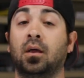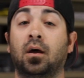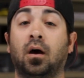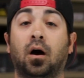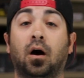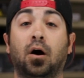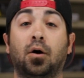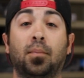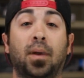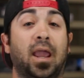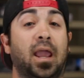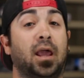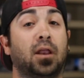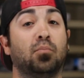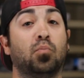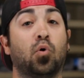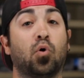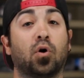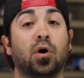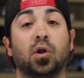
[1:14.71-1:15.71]
And
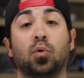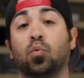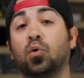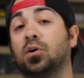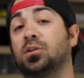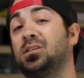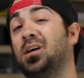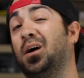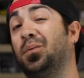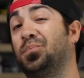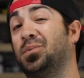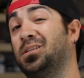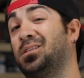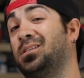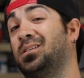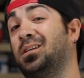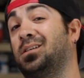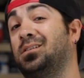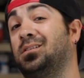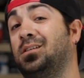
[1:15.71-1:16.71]
more, and it works up to
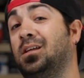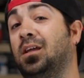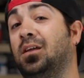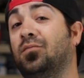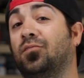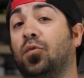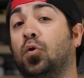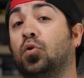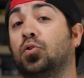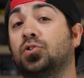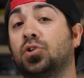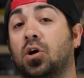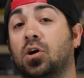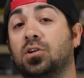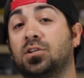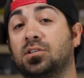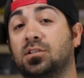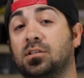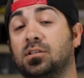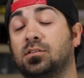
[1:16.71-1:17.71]
16 volt
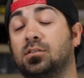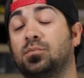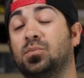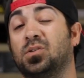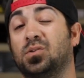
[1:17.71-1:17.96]
charging system.